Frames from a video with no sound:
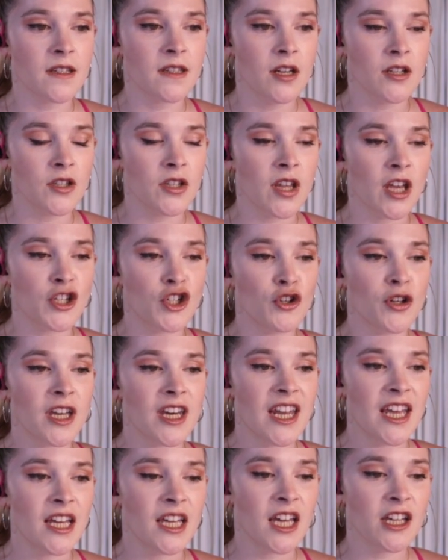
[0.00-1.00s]
so that you can
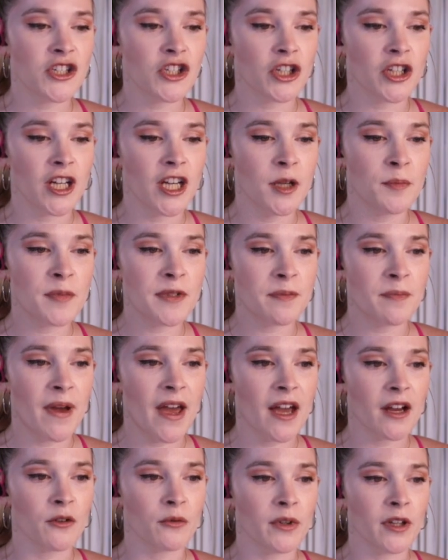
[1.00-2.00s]
get your hips
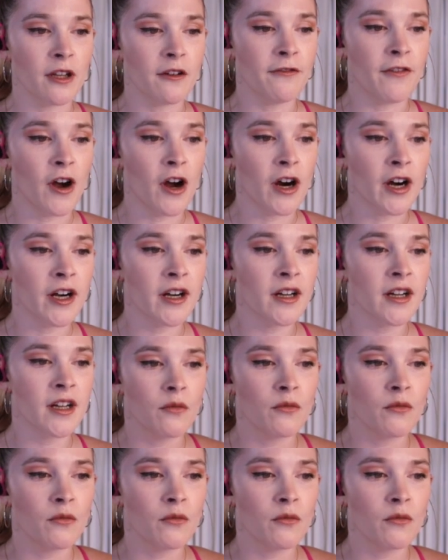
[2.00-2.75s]
back really far,